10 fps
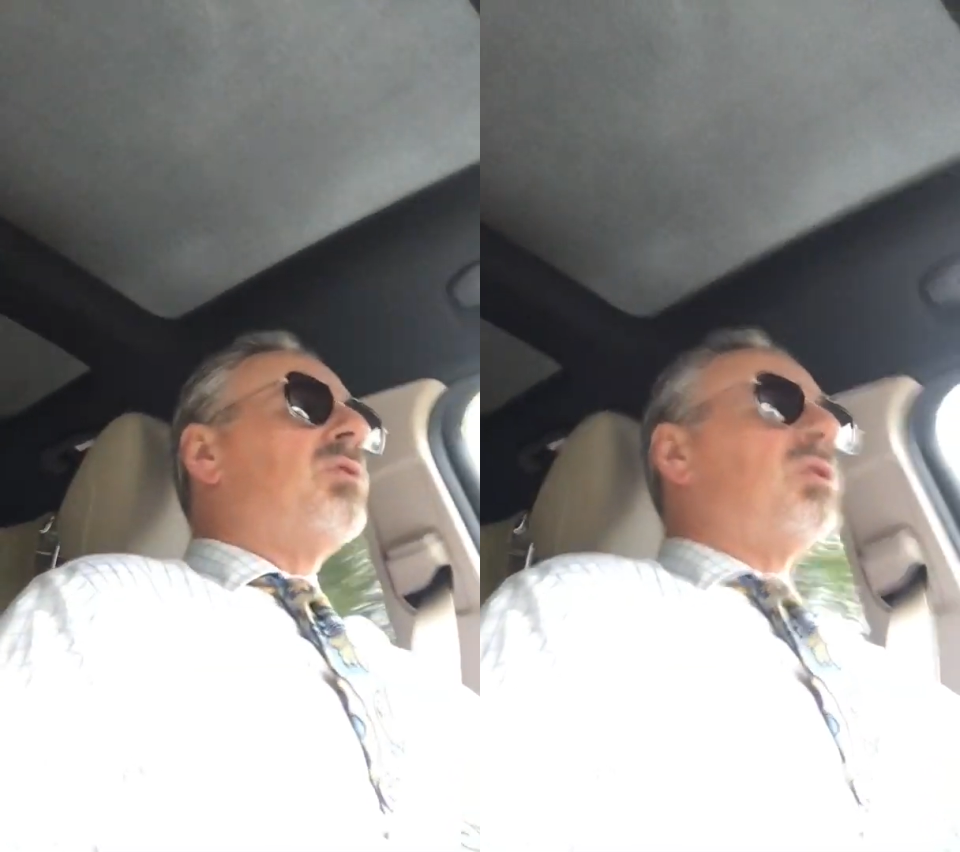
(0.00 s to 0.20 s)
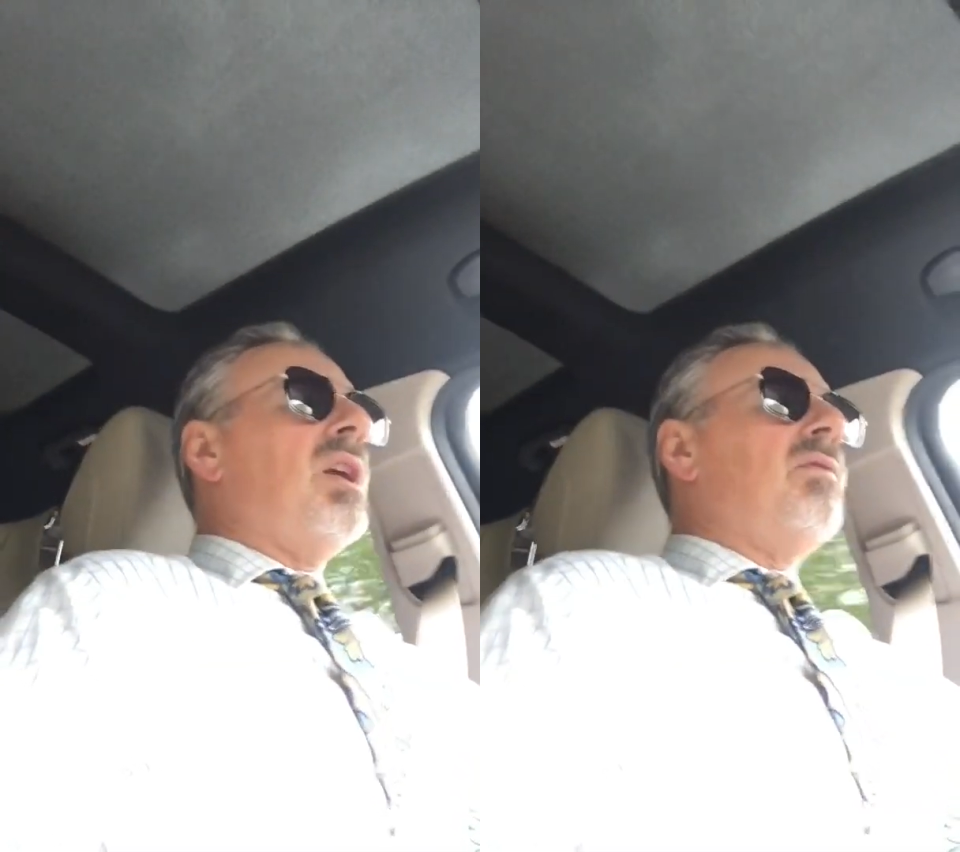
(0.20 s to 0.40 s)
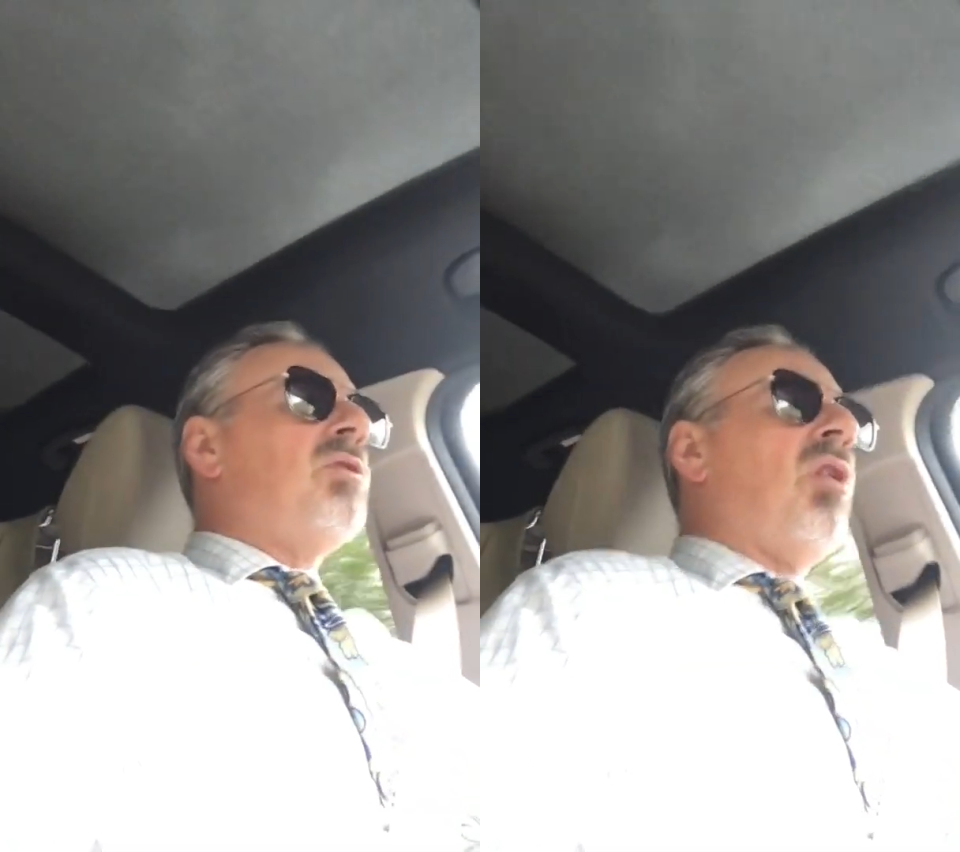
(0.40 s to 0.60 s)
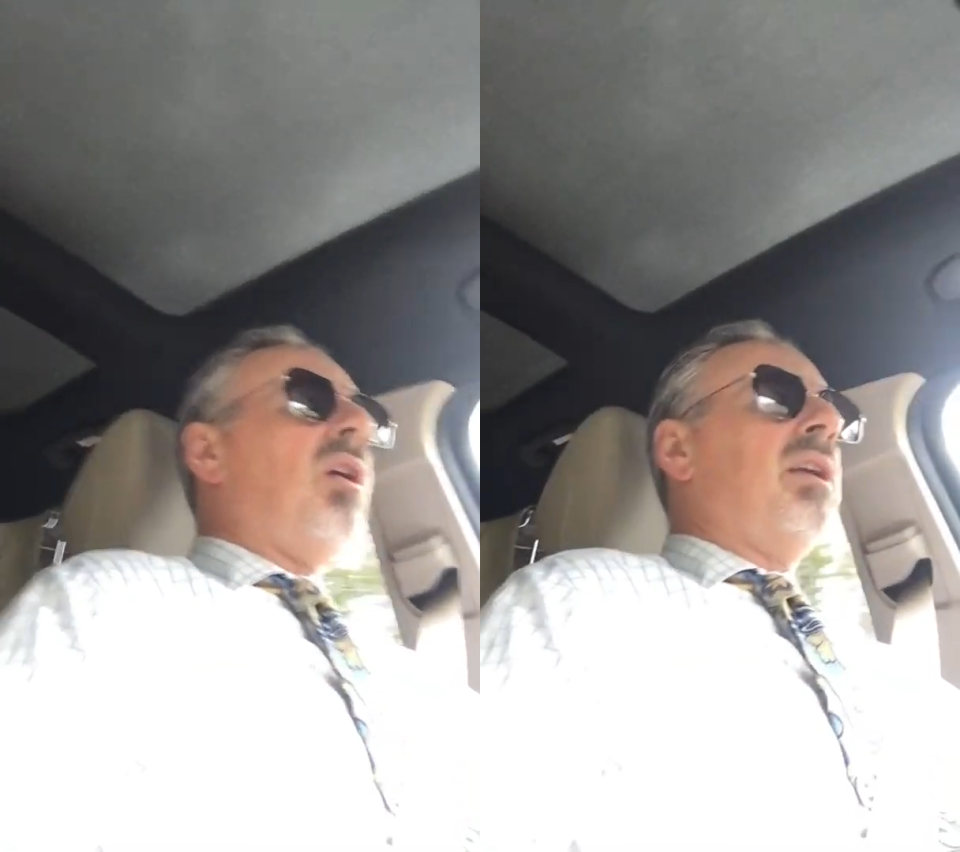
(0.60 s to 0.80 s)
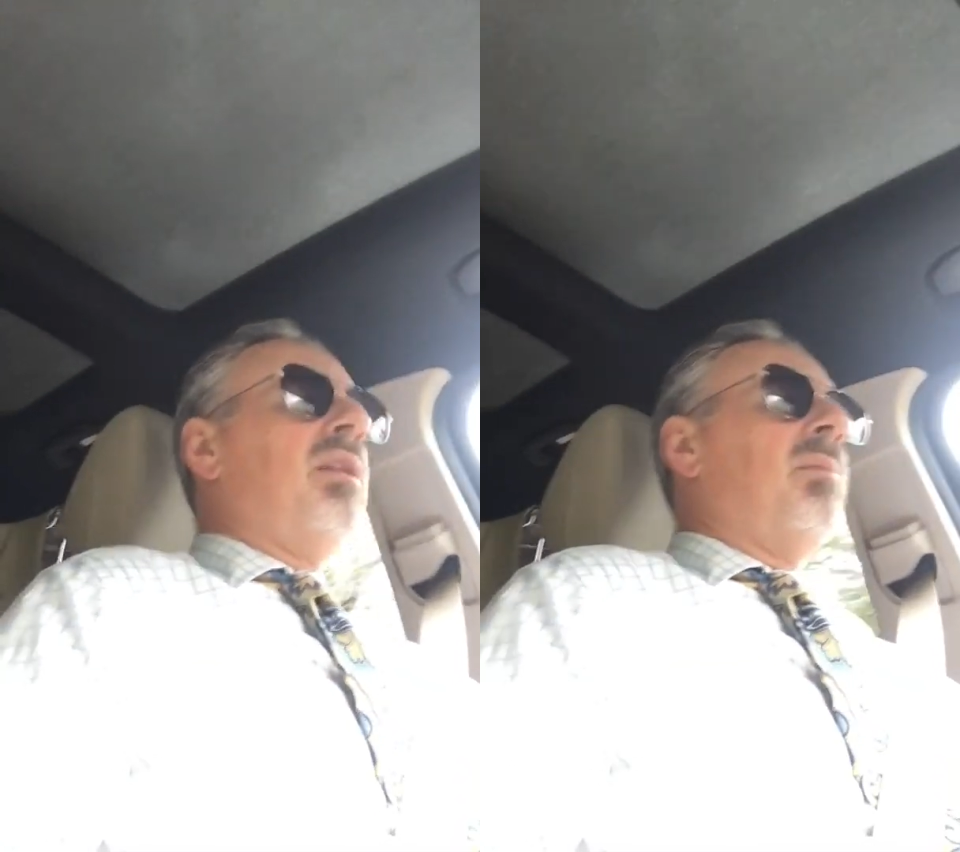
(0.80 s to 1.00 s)
safe
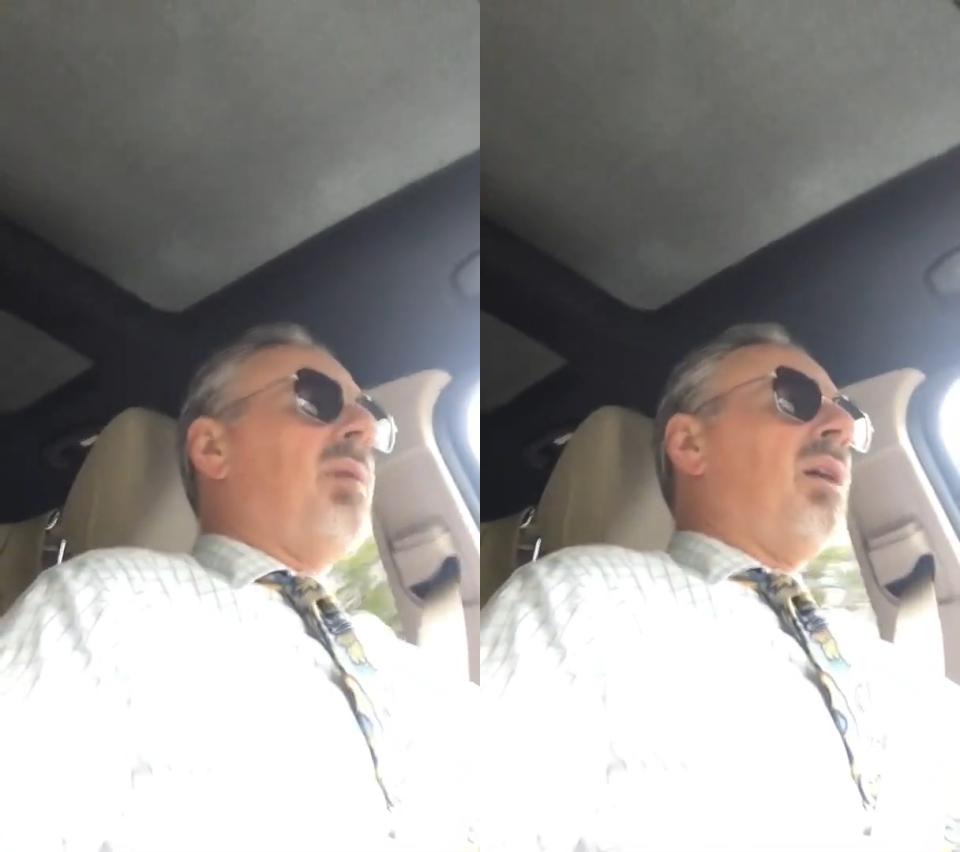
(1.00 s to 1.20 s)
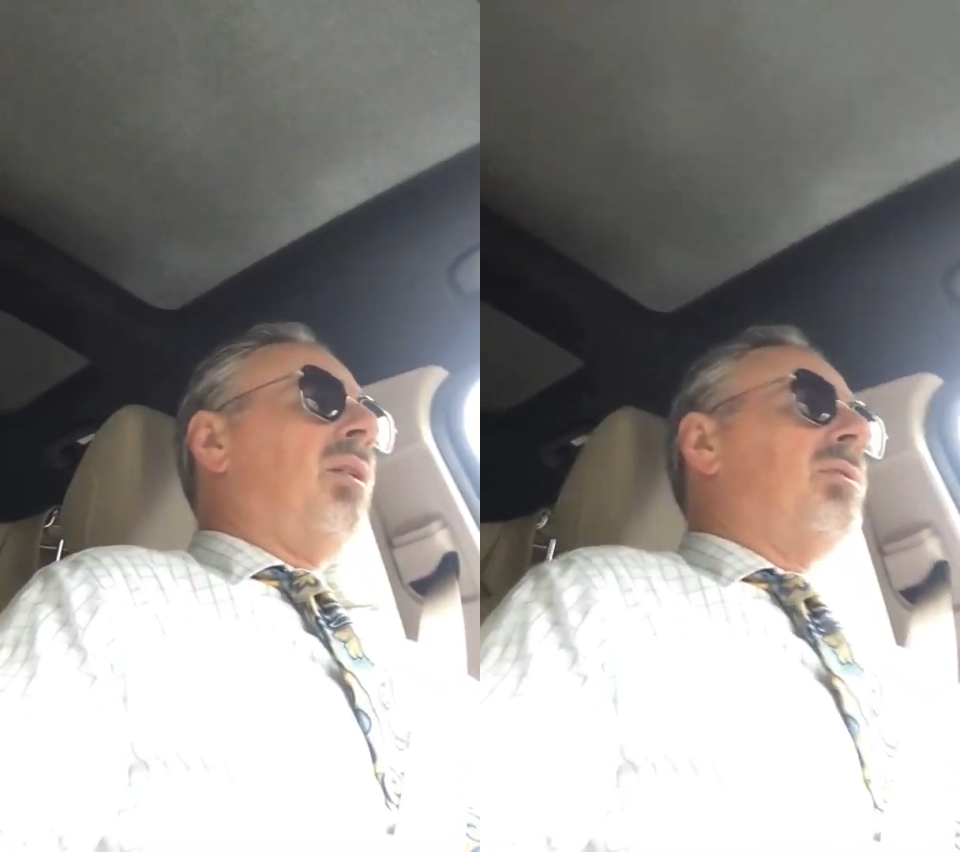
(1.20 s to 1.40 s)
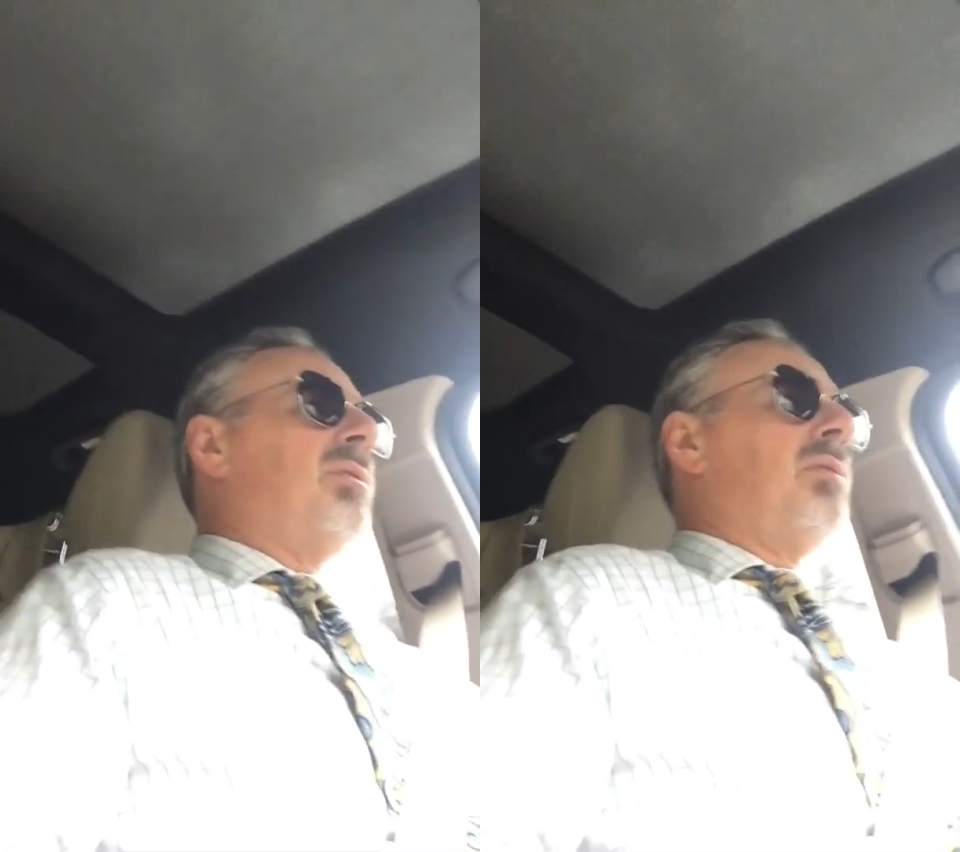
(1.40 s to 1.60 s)
talking about,